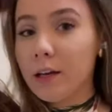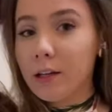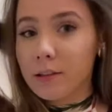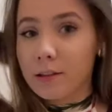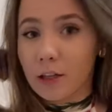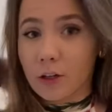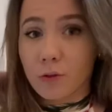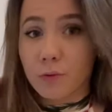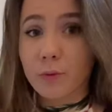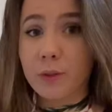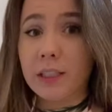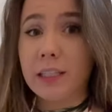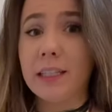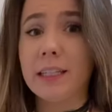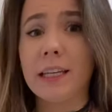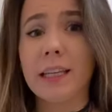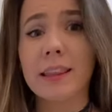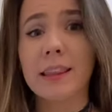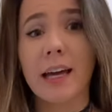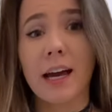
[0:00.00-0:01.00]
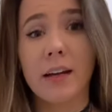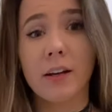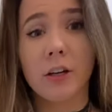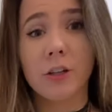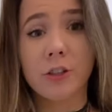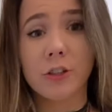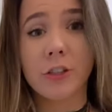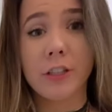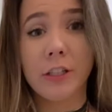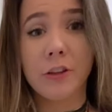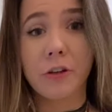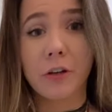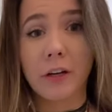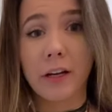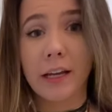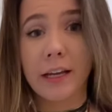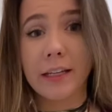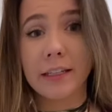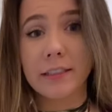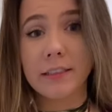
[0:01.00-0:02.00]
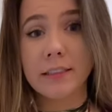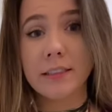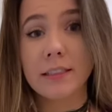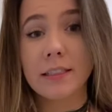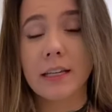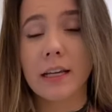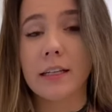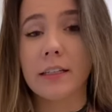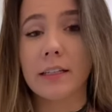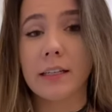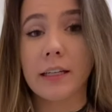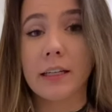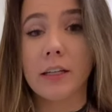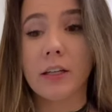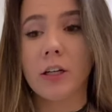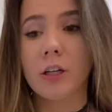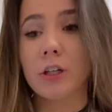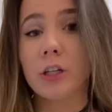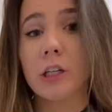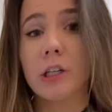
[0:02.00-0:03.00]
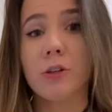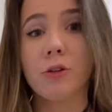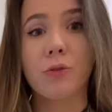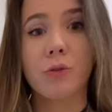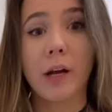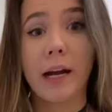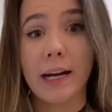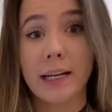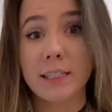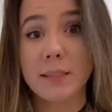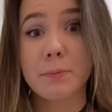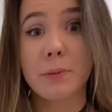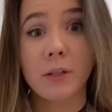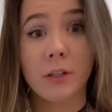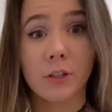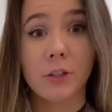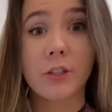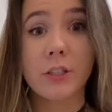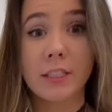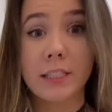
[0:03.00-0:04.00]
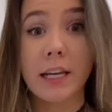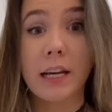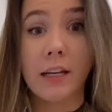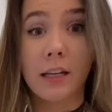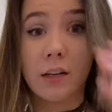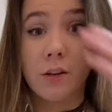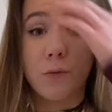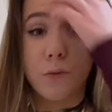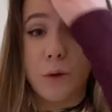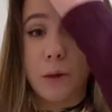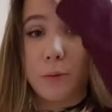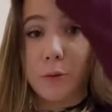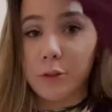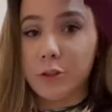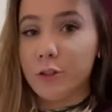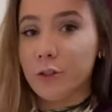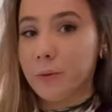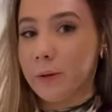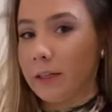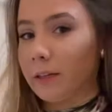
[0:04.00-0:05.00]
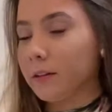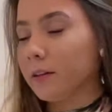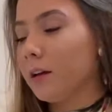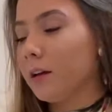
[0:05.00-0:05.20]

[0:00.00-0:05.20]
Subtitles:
that'll really get that underneath our hands and get a good grasp and understanding of what we're doing.